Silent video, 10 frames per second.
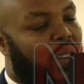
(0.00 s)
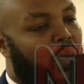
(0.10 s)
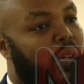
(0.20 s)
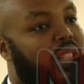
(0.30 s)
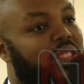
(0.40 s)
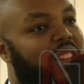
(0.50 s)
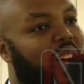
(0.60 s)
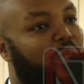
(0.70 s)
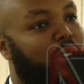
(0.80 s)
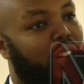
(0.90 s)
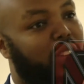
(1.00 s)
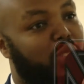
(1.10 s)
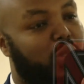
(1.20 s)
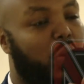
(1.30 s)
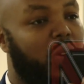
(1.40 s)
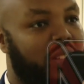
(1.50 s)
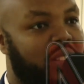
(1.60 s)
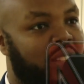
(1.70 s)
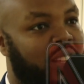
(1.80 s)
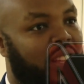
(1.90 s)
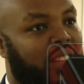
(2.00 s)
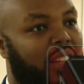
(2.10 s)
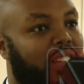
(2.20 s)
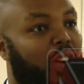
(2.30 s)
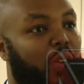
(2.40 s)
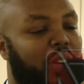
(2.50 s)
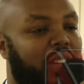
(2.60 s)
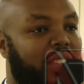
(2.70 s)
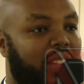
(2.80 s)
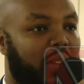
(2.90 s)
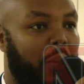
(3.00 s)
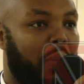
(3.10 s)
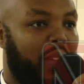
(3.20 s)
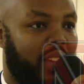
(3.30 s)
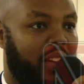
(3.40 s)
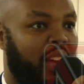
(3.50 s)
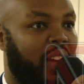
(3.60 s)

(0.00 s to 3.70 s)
which is the African stores that are already set up here.